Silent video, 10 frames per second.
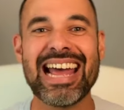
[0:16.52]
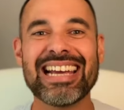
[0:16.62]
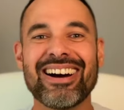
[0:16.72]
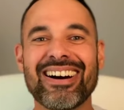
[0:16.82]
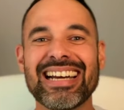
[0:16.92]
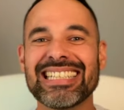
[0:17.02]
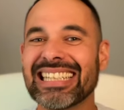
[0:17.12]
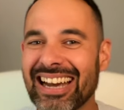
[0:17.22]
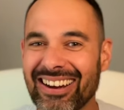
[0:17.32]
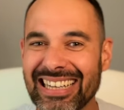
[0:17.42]
Hey guys,
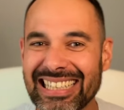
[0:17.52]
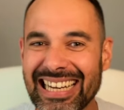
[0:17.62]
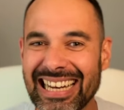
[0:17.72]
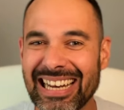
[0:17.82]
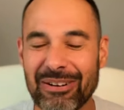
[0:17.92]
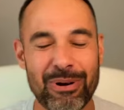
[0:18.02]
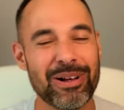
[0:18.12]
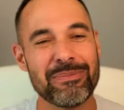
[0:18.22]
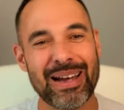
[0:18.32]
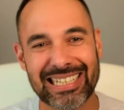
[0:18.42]
Khalid here.
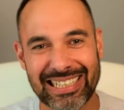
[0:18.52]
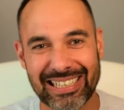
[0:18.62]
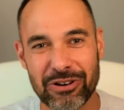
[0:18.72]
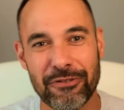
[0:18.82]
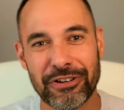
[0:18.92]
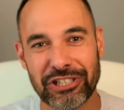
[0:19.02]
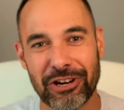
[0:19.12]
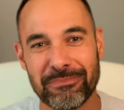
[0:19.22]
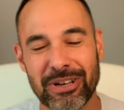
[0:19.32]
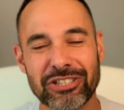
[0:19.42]
Welcome back to Clinical Physio.
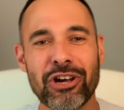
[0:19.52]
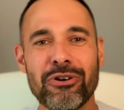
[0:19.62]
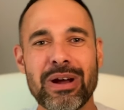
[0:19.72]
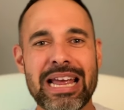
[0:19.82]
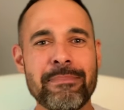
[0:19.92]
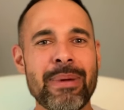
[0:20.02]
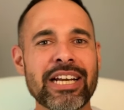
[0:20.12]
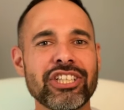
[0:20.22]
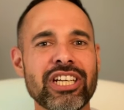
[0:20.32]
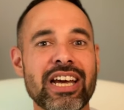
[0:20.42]
So
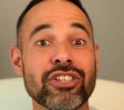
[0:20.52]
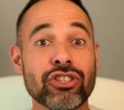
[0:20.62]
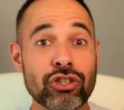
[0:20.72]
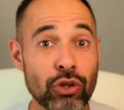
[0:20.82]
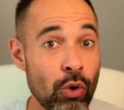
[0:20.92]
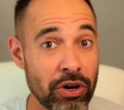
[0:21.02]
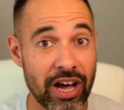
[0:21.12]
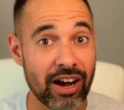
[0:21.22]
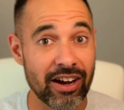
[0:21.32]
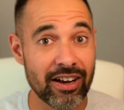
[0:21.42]
imagine a
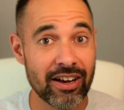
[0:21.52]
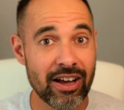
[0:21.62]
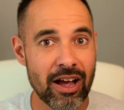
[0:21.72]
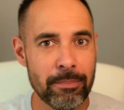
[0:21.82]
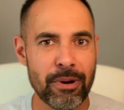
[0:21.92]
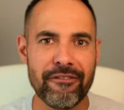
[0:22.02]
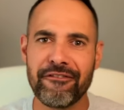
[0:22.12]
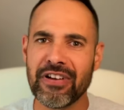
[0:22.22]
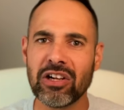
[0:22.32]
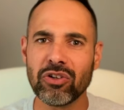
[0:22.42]
sauna, but
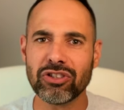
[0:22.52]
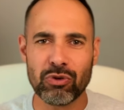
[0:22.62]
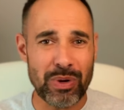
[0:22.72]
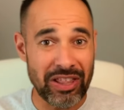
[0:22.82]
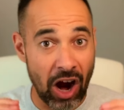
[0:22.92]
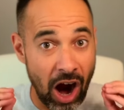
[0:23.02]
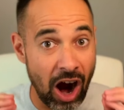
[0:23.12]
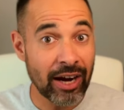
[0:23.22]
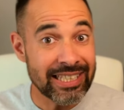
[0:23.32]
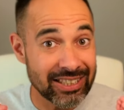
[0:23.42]
filled with
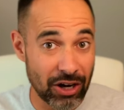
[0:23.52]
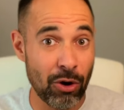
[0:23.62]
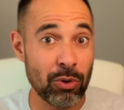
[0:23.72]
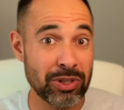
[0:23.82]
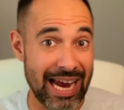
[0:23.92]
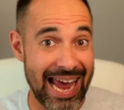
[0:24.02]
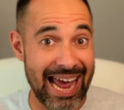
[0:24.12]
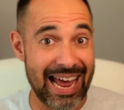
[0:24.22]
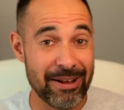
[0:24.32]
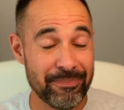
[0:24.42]
ice cold
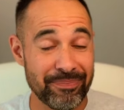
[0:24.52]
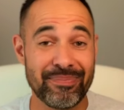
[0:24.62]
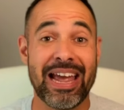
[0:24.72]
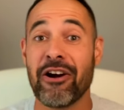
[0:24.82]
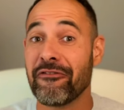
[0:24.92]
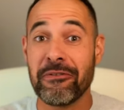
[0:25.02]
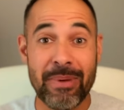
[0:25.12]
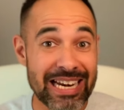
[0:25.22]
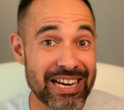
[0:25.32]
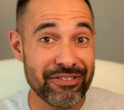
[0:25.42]
air. Now, for
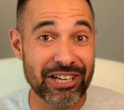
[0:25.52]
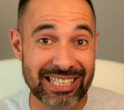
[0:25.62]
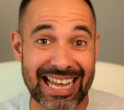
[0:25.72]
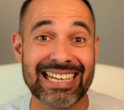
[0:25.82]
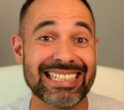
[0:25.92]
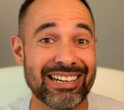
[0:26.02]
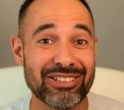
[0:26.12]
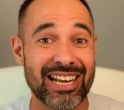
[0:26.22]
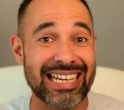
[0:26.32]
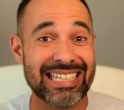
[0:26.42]
many of us, that sounds
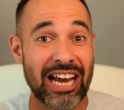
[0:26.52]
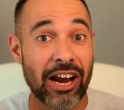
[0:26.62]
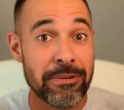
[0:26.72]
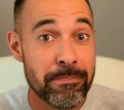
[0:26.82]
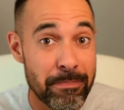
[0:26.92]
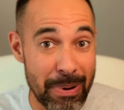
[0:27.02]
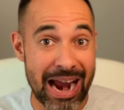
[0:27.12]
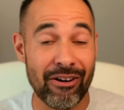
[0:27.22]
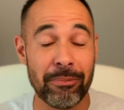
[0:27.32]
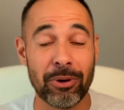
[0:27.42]
like it's
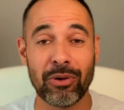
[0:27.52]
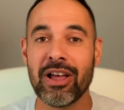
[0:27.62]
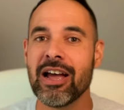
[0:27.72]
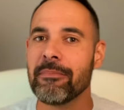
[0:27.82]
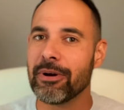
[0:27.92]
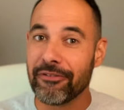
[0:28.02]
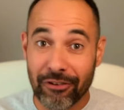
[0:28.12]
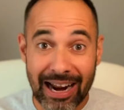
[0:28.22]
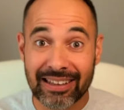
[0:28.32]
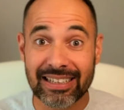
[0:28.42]
unbearable, but for
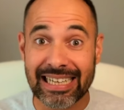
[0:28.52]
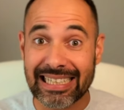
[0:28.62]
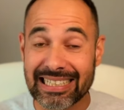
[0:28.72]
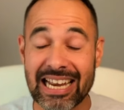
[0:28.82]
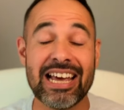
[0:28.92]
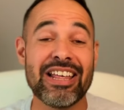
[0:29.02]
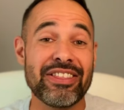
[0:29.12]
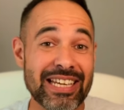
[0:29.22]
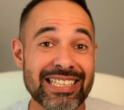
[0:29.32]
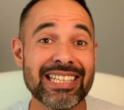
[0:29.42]
athletes,
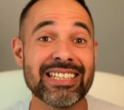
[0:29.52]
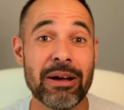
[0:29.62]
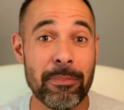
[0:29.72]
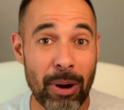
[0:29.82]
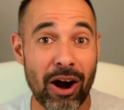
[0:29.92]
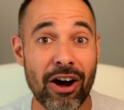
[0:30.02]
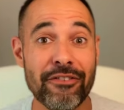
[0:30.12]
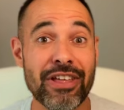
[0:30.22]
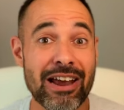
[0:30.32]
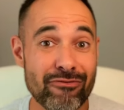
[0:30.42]
this is a part of
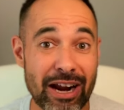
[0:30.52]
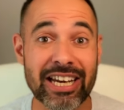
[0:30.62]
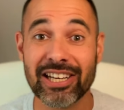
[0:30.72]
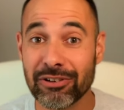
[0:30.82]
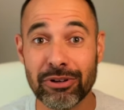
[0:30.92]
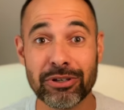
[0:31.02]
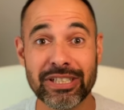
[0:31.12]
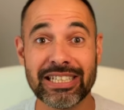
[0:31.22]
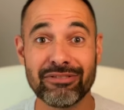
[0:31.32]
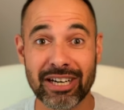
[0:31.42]
their regular
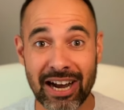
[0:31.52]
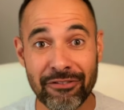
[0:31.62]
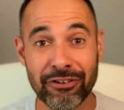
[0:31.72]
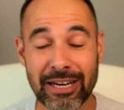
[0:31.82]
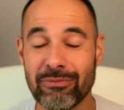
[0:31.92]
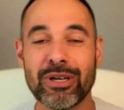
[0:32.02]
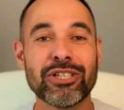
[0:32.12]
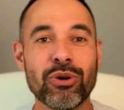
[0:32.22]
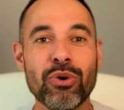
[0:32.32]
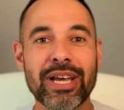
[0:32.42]
routine recovery. We're
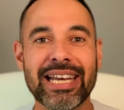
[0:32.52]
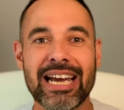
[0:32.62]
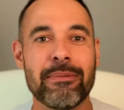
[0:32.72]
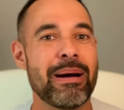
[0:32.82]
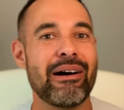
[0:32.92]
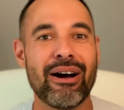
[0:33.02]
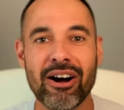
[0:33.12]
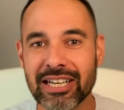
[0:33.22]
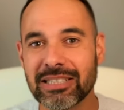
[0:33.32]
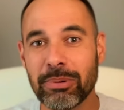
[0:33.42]
talking about
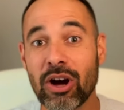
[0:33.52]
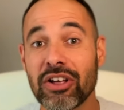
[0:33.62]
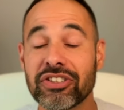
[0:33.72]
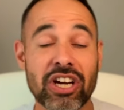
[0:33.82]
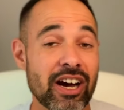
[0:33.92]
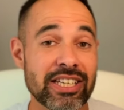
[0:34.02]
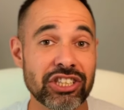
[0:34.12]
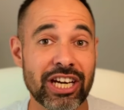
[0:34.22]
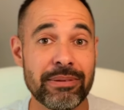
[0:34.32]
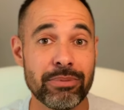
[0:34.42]
ice baths, ice
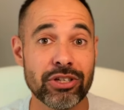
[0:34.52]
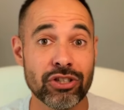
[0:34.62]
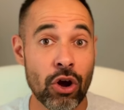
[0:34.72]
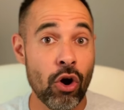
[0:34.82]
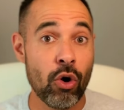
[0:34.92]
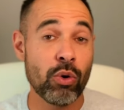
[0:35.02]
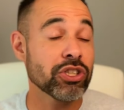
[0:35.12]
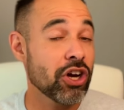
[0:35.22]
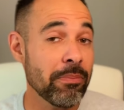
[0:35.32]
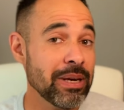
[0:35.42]
chambers, or what's
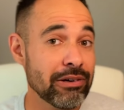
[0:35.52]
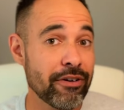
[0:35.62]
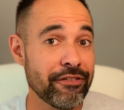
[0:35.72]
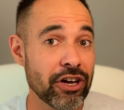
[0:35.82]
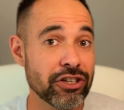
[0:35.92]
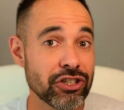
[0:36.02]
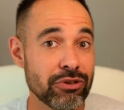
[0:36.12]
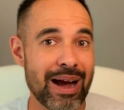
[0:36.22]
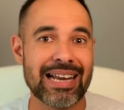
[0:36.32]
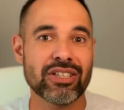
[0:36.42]
commonly referred
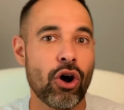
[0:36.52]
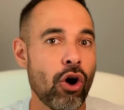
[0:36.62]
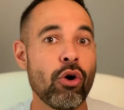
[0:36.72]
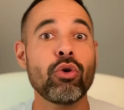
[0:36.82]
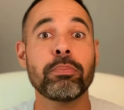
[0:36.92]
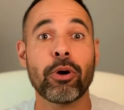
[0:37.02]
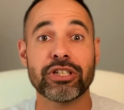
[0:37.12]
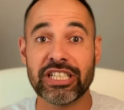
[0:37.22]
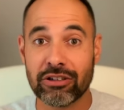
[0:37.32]
to as whole body